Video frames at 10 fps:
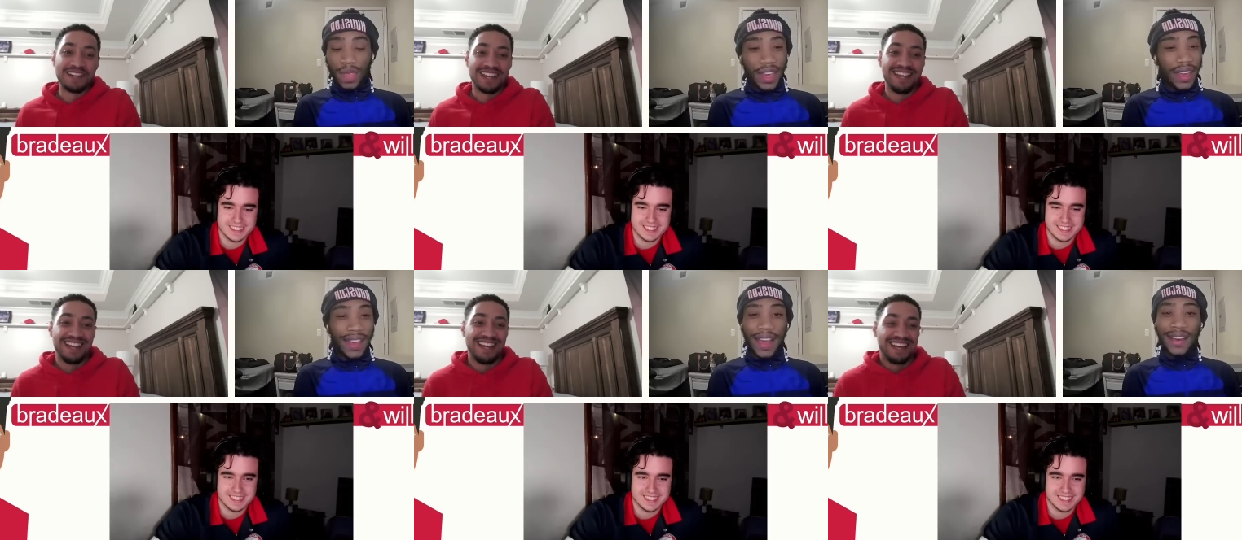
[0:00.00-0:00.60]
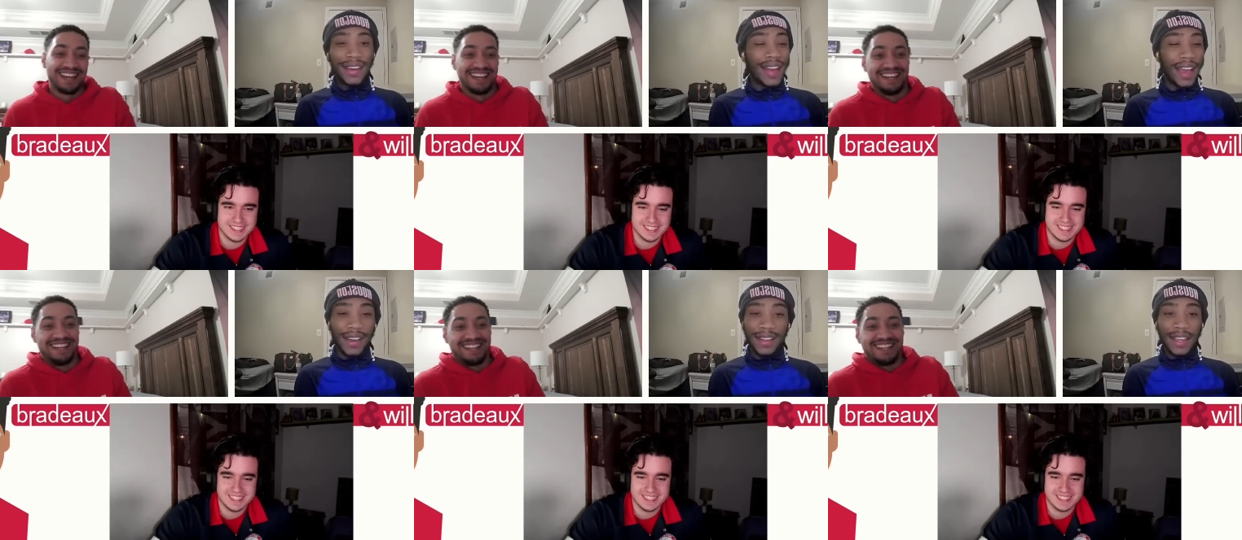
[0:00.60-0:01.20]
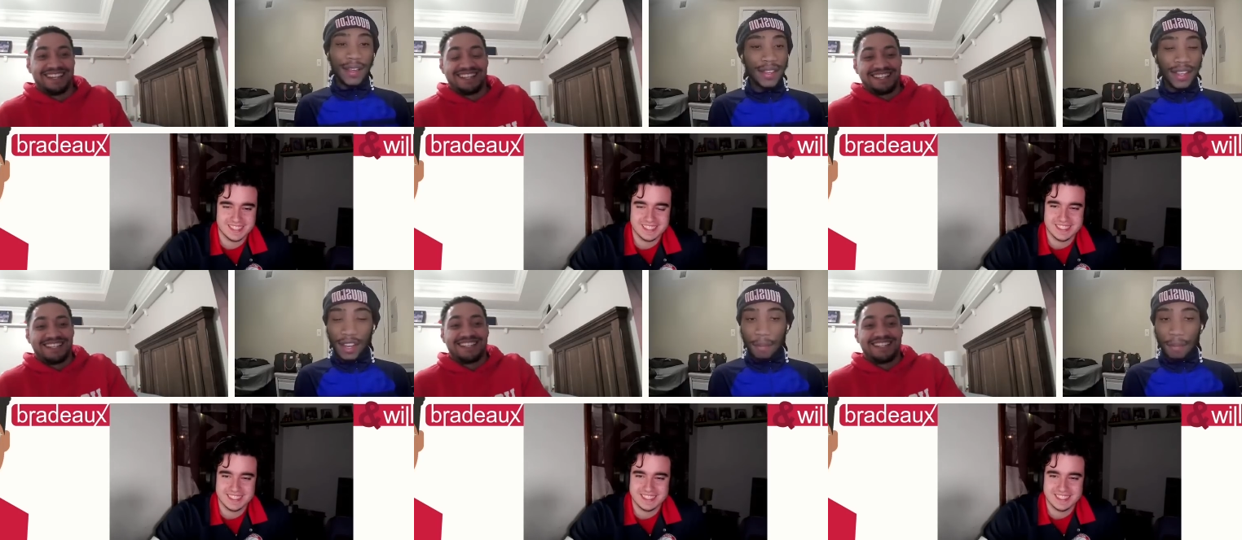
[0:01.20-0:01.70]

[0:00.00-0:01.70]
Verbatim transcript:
Speaker 1: Yeah, I could. I could it, it,